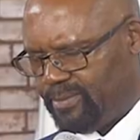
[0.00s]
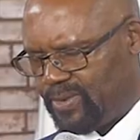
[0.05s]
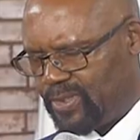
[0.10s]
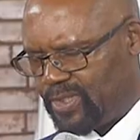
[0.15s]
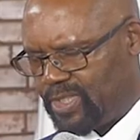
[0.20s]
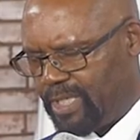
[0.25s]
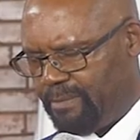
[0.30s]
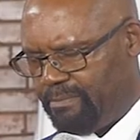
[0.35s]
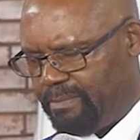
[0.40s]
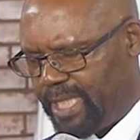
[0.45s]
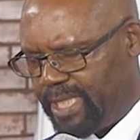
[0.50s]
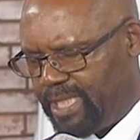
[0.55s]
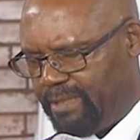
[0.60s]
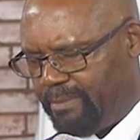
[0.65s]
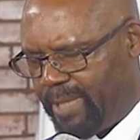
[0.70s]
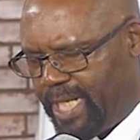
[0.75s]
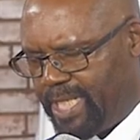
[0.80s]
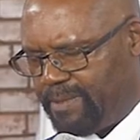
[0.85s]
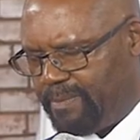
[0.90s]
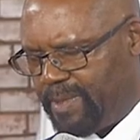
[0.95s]
somebody
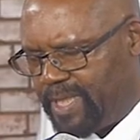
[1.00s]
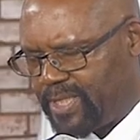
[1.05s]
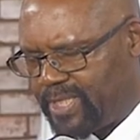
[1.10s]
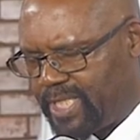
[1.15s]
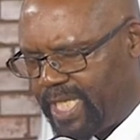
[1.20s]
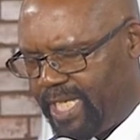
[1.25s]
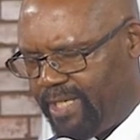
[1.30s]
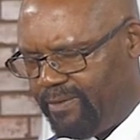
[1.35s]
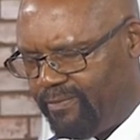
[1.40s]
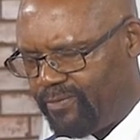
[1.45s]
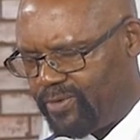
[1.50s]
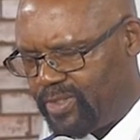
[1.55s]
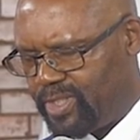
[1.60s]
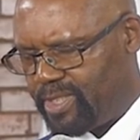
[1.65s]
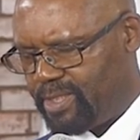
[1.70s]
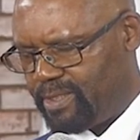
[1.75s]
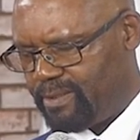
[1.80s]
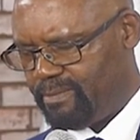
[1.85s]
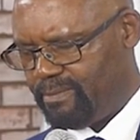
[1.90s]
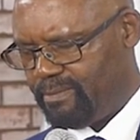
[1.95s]
might be
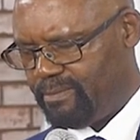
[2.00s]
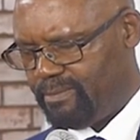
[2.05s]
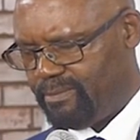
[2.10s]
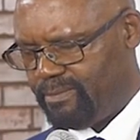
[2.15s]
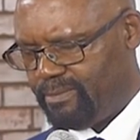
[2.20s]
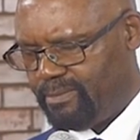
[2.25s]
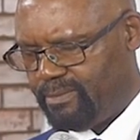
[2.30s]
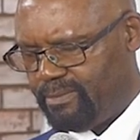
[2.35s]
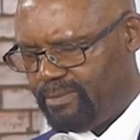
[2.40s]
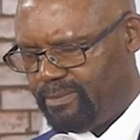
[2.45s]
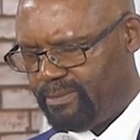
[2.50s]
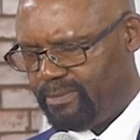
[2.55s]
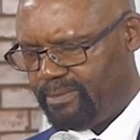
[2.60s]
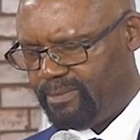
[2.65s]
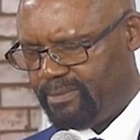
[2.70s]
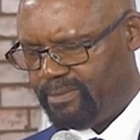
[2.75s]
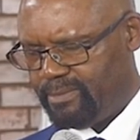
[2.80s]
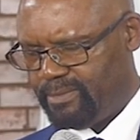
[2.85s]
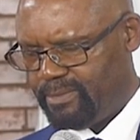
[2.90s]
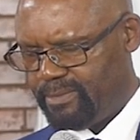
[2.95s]
saved.
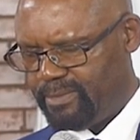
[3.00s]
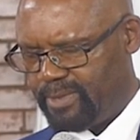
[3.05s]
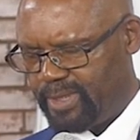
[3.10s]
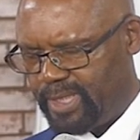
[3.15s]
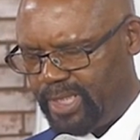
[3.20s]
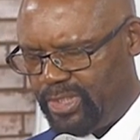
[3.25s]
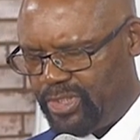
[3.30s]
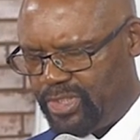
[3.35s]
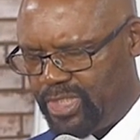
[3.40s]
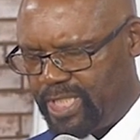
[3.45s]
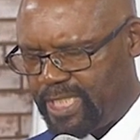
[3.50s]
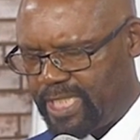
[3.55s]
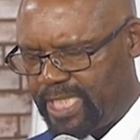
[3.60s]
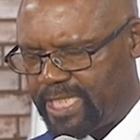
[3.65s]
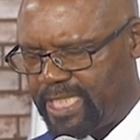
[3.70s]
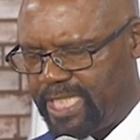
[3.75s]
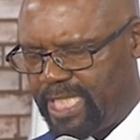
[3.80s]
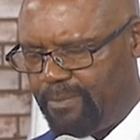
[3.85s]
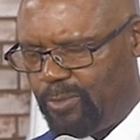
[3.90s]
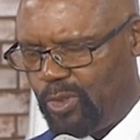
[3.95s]
In
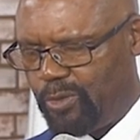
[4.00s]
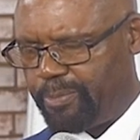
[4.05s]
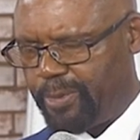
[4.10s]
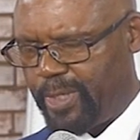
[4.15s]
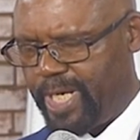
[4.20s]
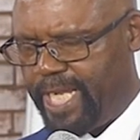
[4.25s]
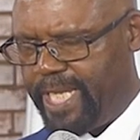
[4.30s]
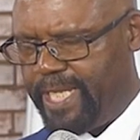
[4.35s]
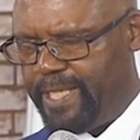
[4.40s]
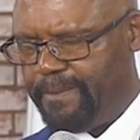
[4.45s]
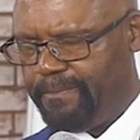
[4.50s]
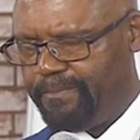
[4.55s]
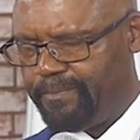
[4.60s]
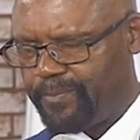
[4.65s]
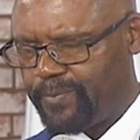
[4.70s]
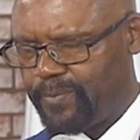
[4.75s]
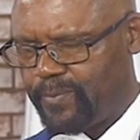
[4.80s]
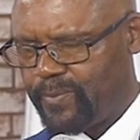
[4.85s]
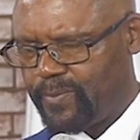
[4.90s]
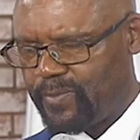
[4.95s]
Jesus' name we pray.
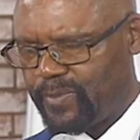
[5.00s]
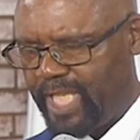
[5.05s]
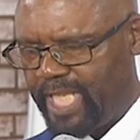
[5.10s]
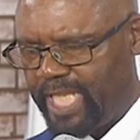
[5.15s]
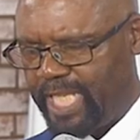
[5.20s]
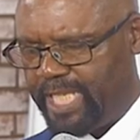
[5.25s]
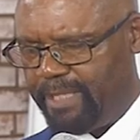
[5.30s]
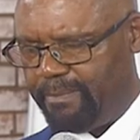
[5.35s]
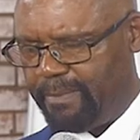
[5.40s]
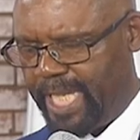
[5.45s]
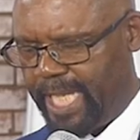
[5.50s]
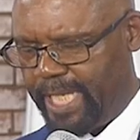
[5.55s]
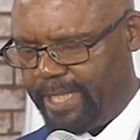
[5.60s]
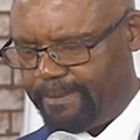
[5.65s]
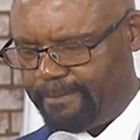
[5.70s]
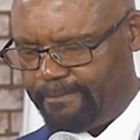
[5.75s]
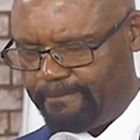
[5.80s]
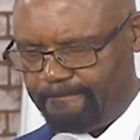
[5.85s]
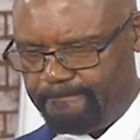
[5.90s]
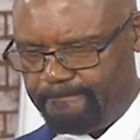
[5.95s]
Amen.